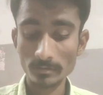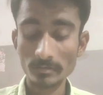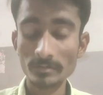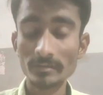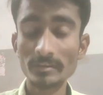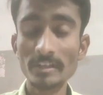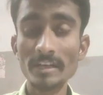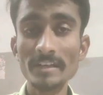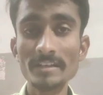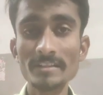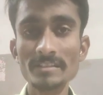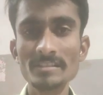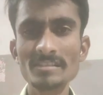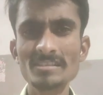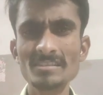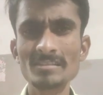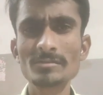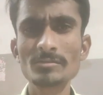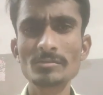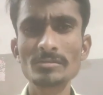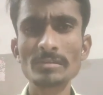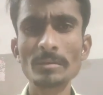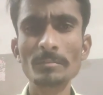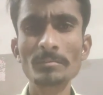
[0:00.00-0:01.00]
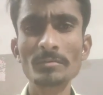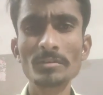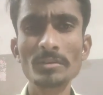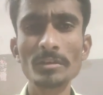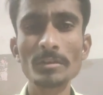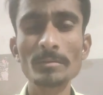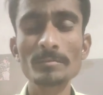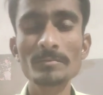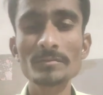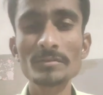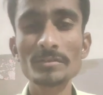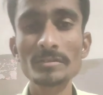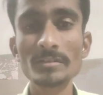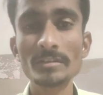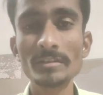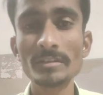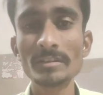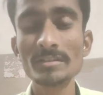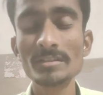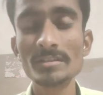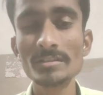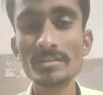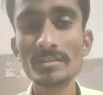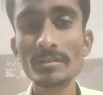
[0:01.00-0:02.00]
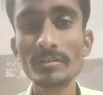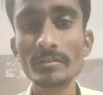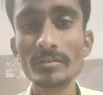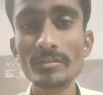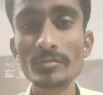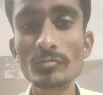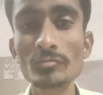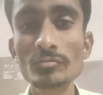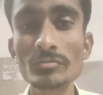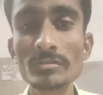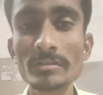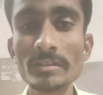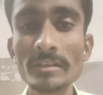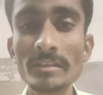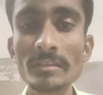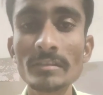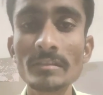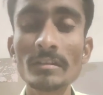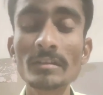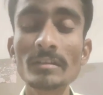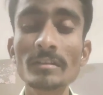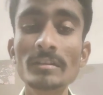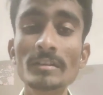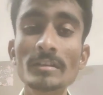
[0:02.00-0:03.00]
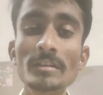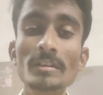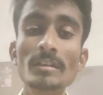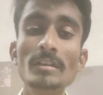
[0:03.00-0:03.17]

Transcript: That is some terms is used in the